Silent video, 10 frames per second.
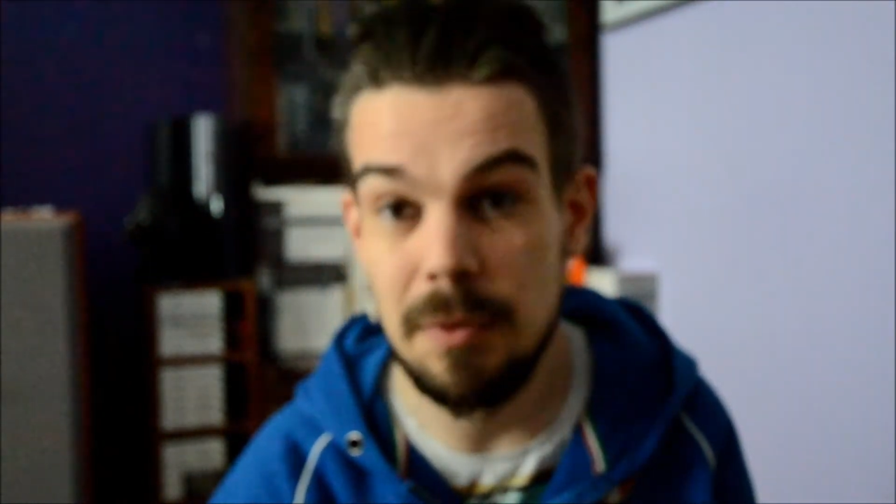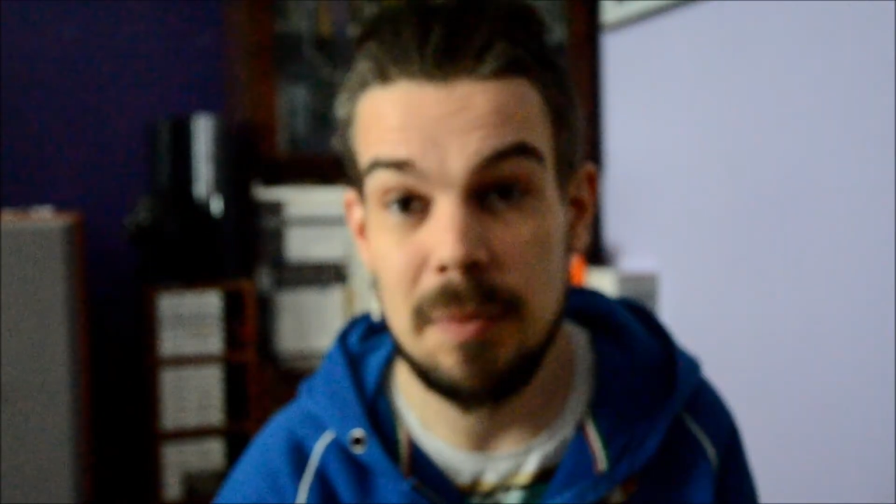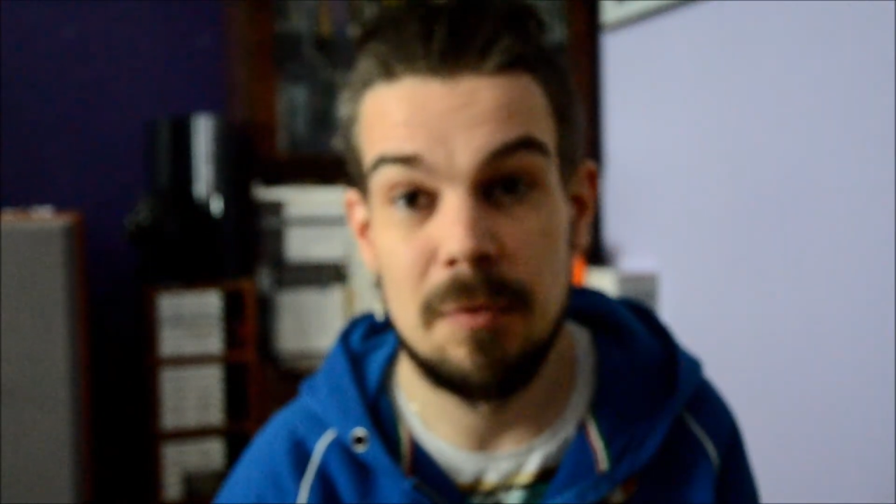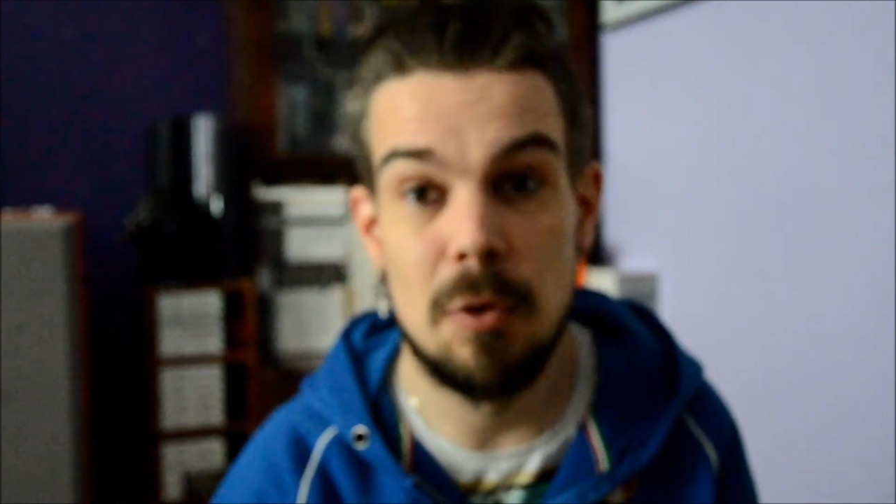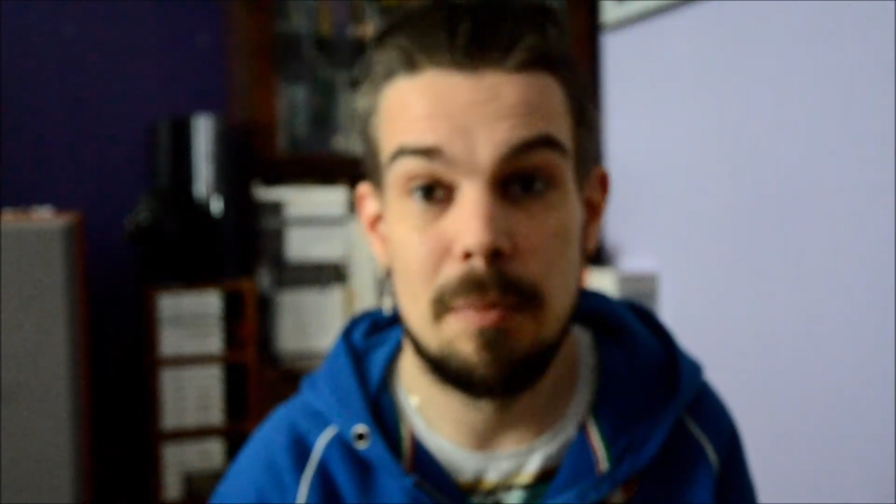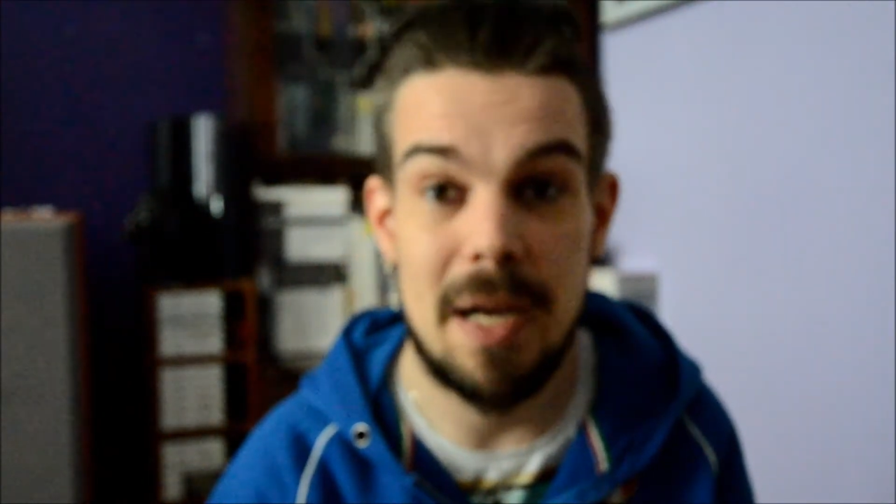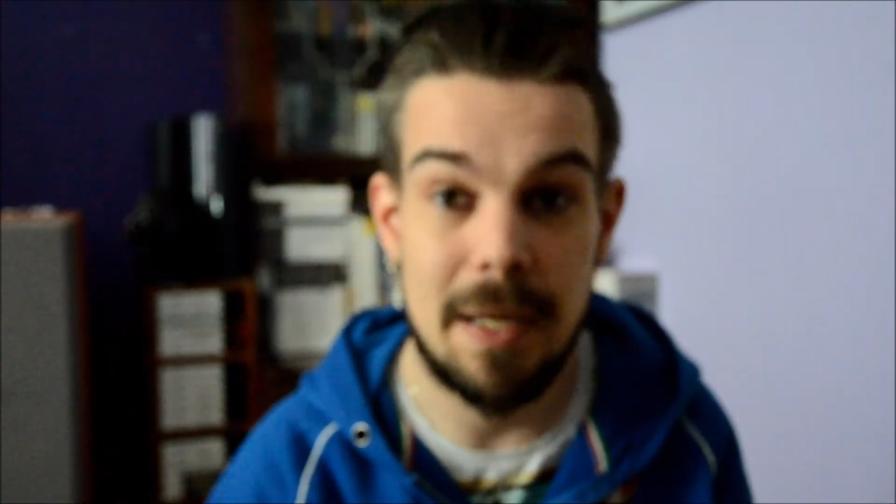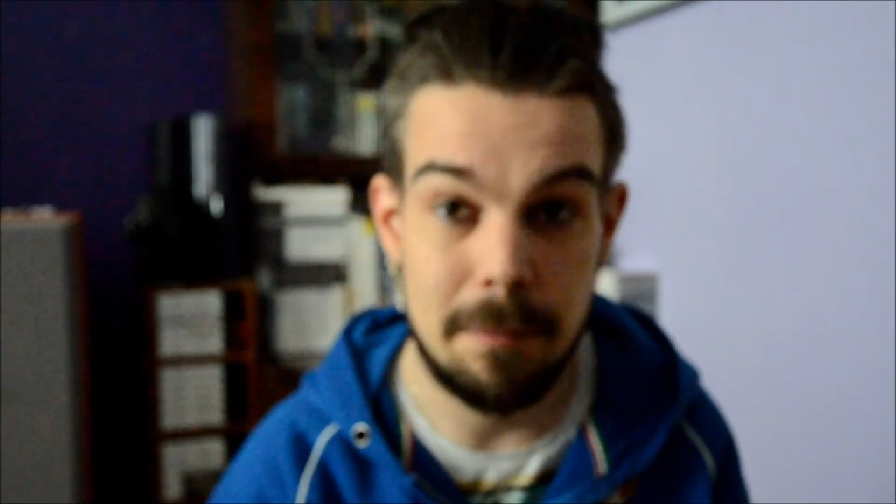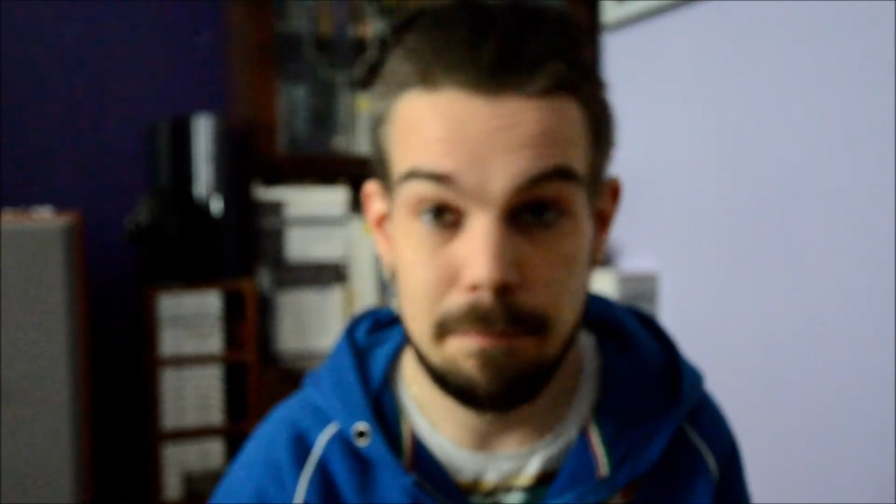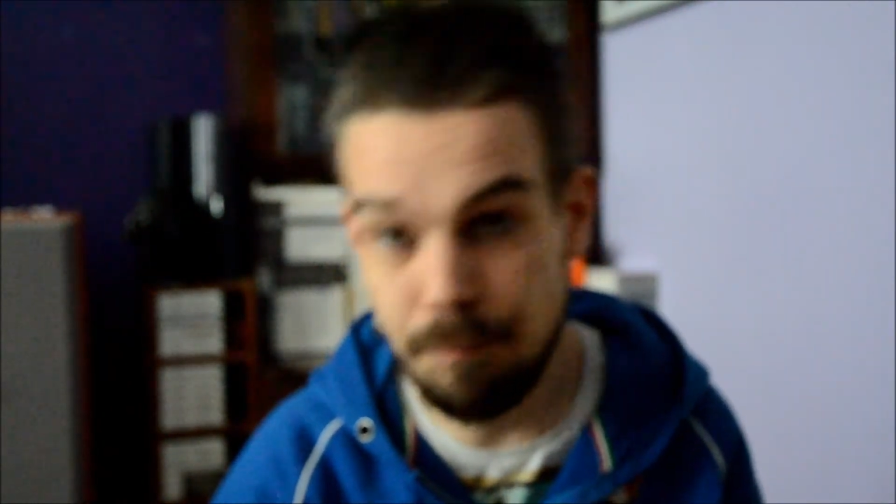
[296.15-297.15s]
with 4
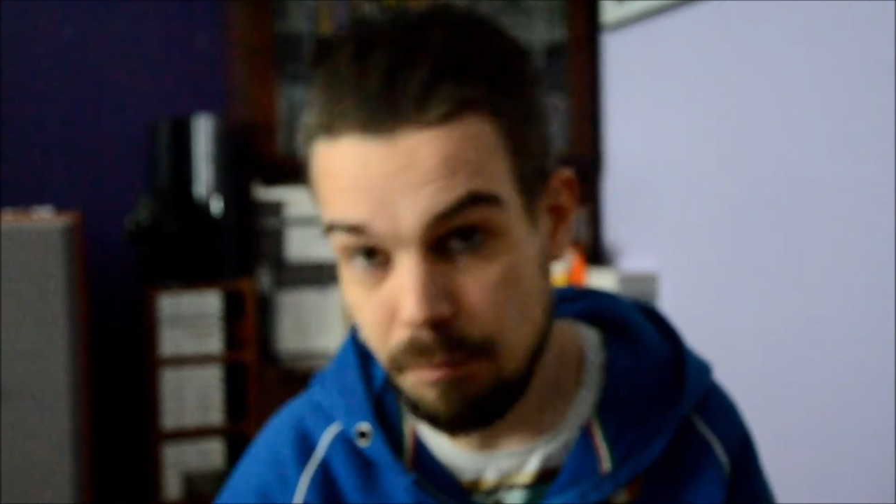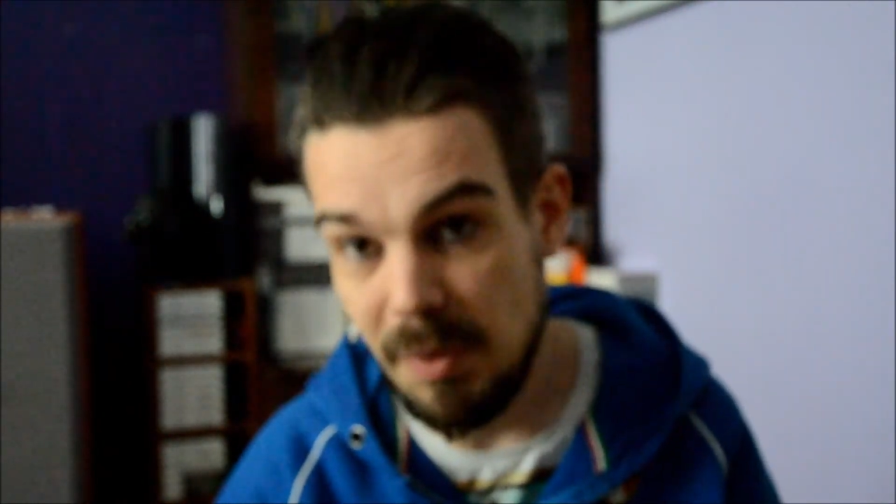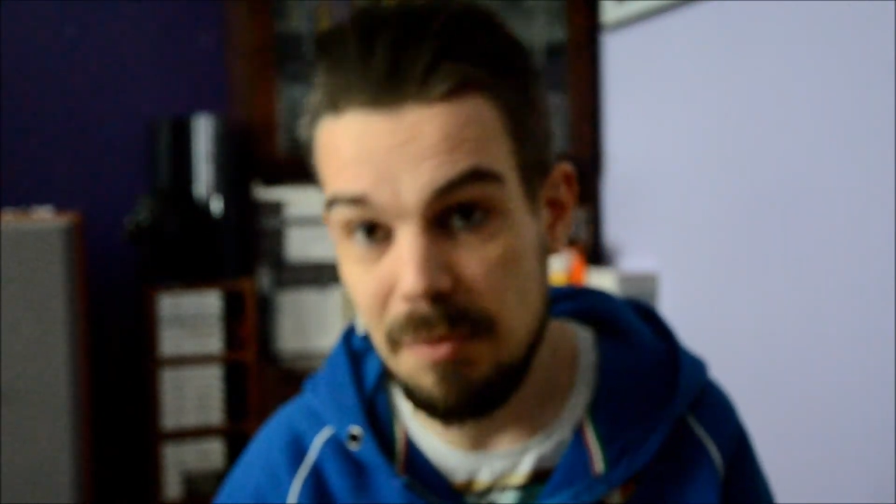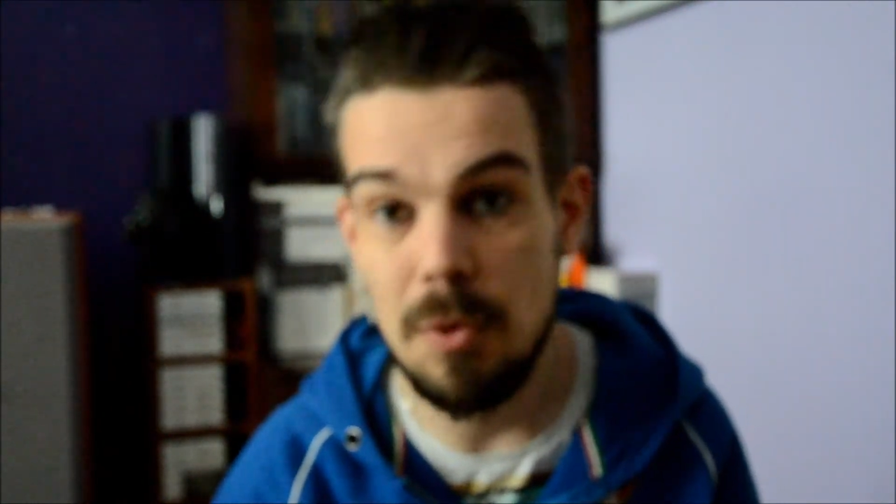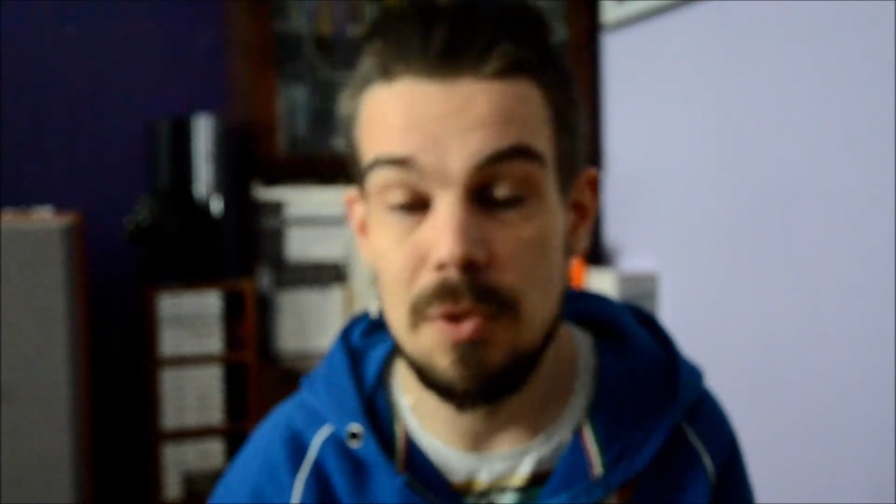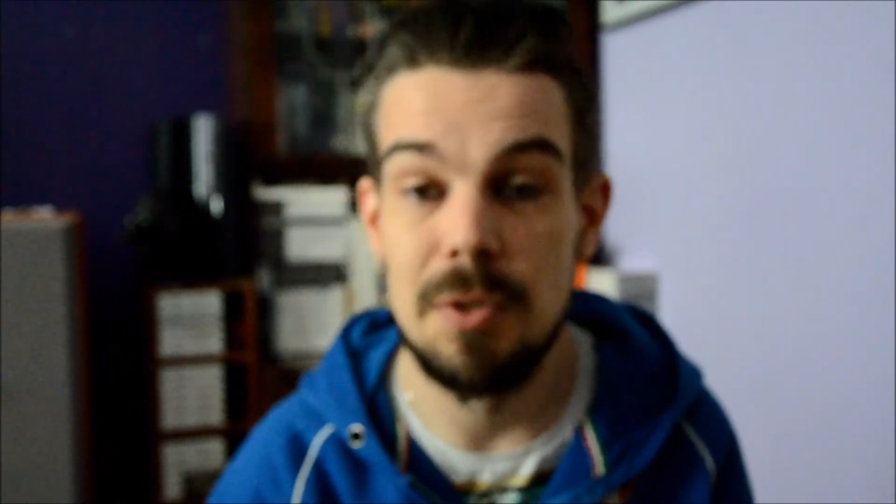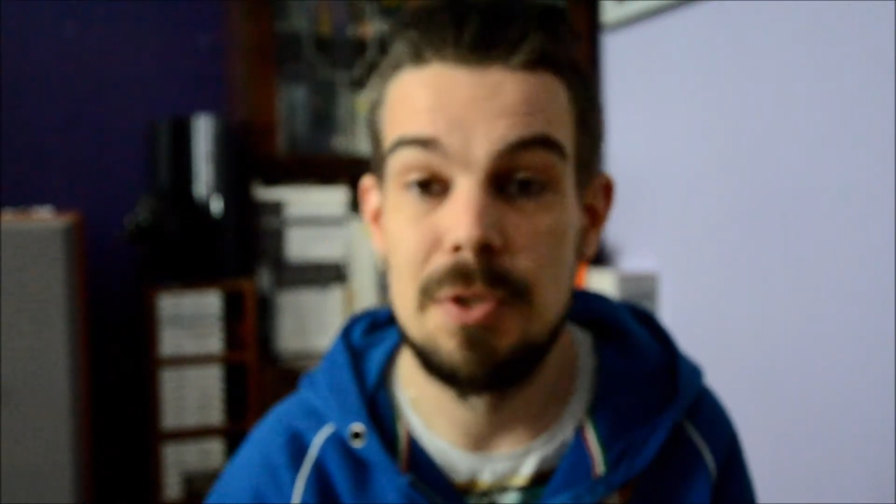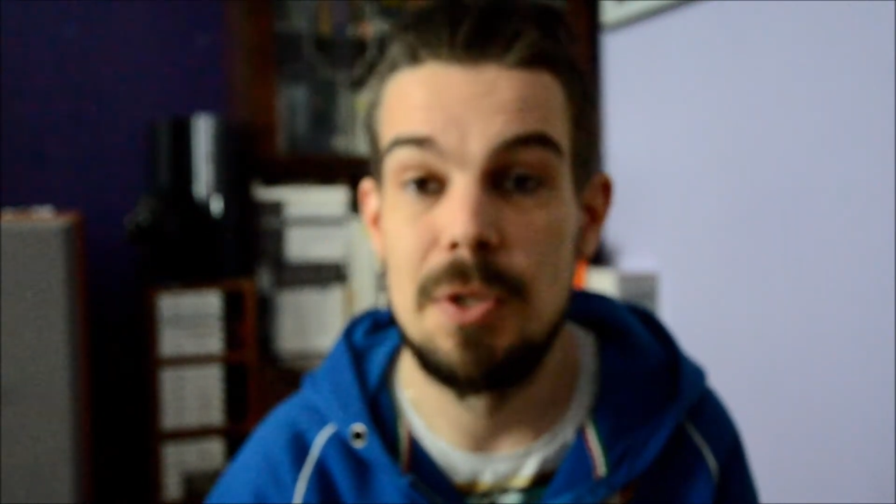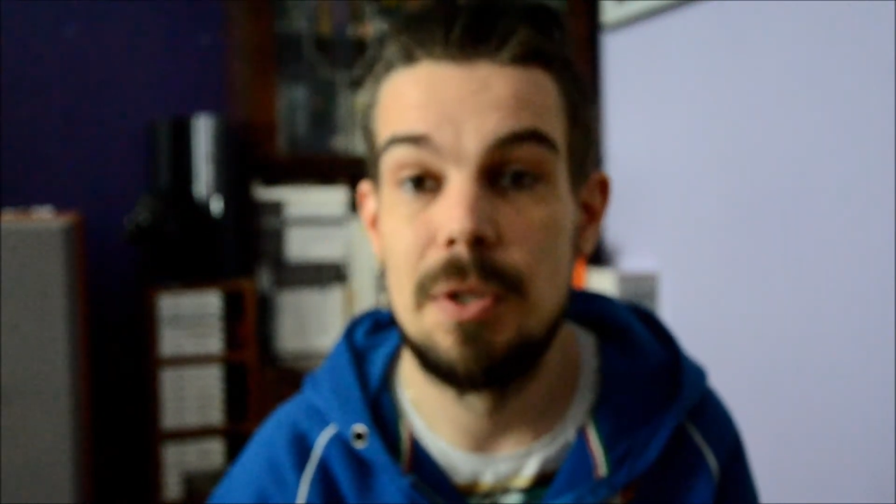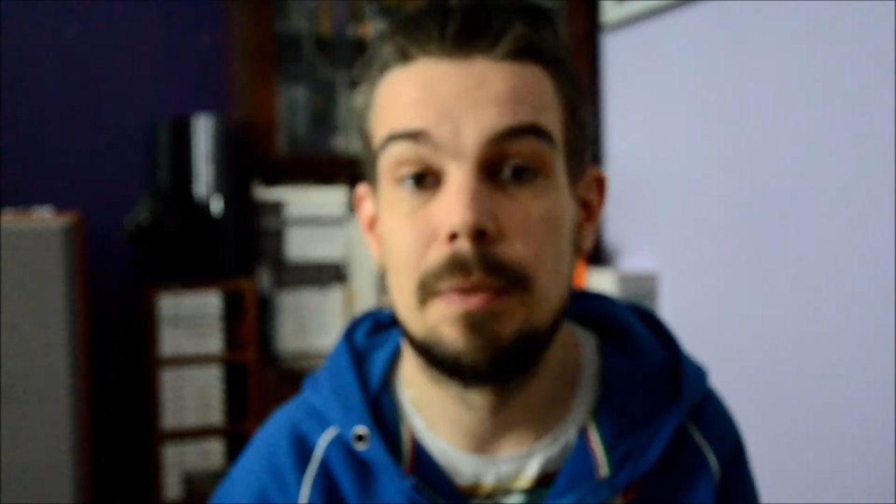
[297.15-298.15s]
mana before your
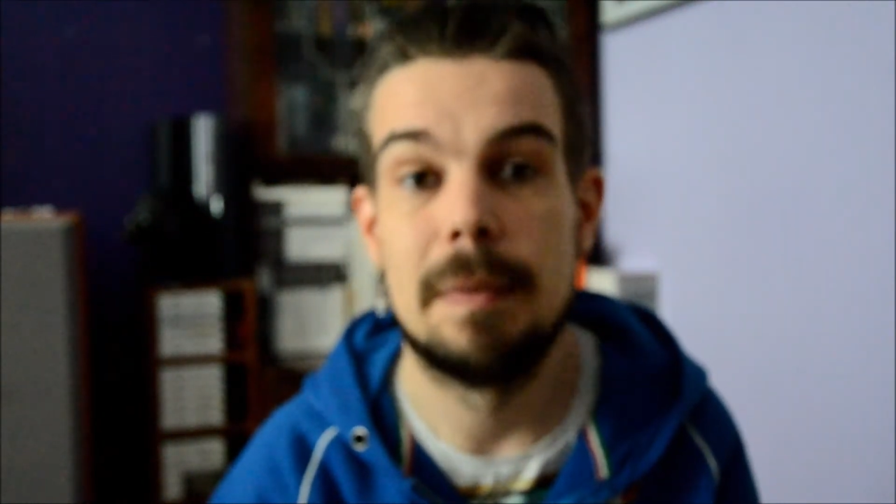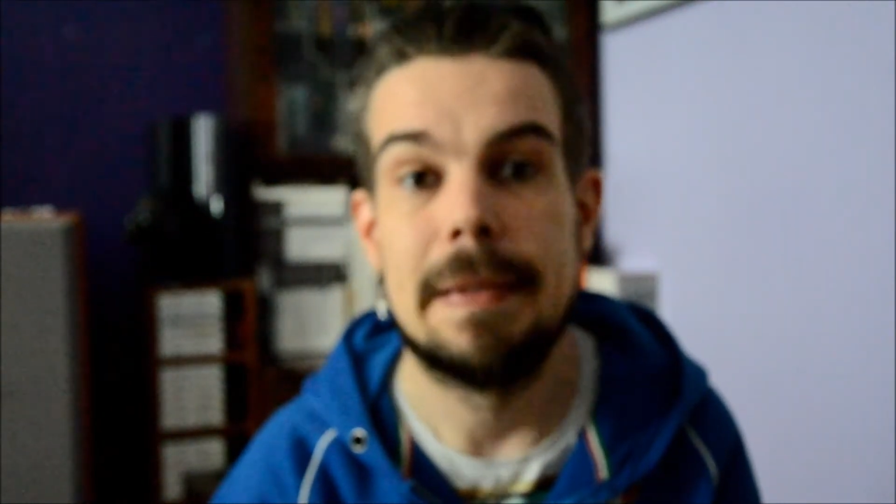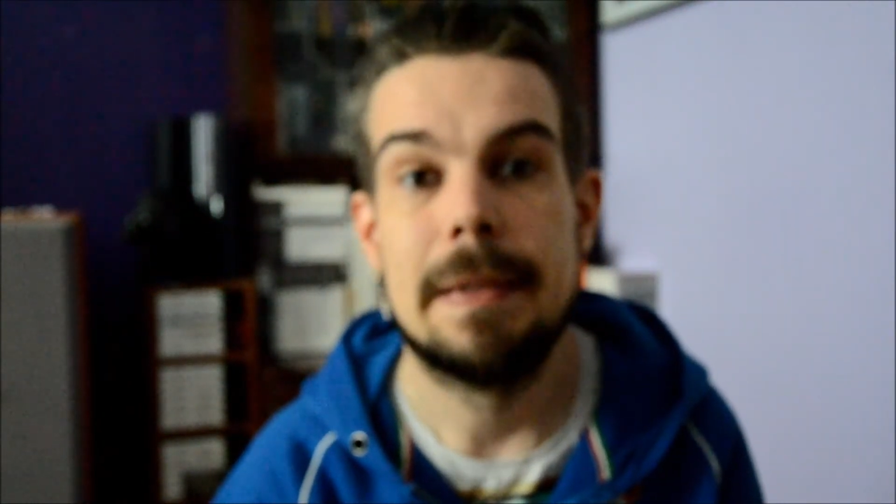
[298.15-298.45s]
turn,